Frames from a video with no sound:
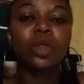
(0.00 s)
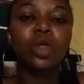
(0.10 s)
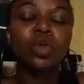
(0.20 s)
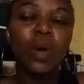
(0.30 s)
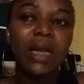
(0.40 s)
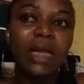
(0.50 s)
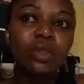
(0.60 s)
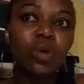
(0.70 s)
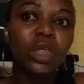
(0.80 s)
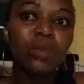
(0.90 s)
So, and I
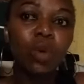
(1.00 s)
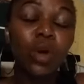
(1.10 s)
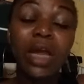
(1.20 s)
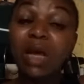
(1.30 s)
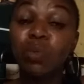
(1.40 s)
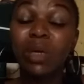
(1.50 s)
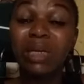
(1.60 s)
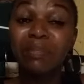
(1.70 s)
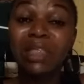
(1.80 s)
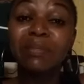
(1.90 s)
told him, okay, and when
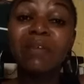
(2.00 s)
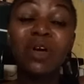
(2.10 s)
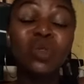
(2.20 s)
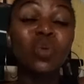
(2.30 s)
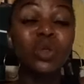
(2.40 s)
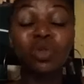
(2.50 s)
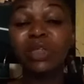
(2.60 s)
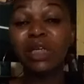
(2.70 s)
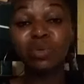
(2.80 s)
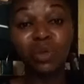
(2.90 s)
they misbehave, also withdraw
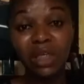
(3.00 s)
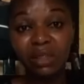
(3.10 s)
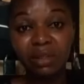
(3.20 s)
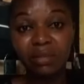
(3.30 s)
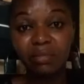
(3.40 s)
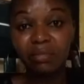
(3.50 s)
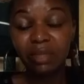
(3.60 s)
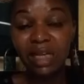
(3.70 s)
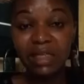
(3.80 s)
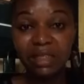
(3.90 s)
their tokens.
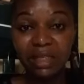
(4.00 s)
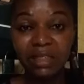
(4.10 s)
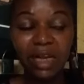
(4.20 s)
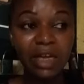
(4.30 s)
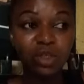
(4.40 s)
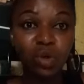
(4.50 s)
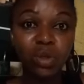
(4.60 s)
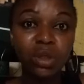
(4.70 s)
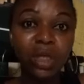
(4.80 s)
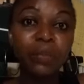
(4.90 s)
That is it. Like the
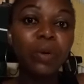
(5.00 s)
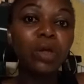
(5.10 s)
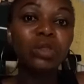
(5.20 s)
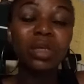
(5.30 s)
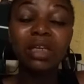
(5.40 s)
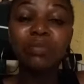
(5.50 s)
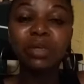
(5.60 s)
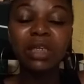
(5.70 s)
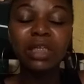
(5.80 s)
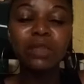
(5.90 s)
other day, Pearl
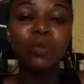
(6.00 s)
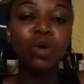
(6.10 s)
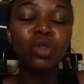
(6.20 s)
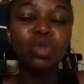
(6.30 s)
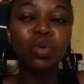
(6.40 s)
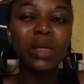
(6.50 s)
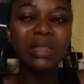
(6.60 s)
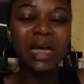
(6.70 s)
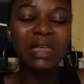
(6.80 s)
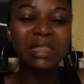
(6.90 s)
deliberately spoiled
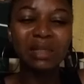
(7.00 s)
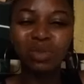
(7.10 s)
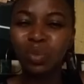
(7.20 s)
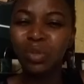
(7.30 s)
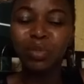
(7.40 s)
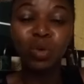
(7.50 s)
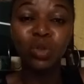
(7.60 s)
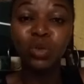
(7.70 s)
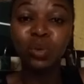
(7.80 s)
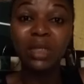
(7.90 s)
Noel's item, something
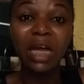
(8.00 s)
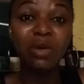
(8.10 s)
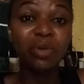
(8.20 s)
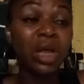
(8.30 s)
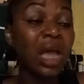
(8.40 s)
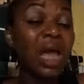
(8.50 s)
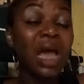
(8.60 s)
because she was angry.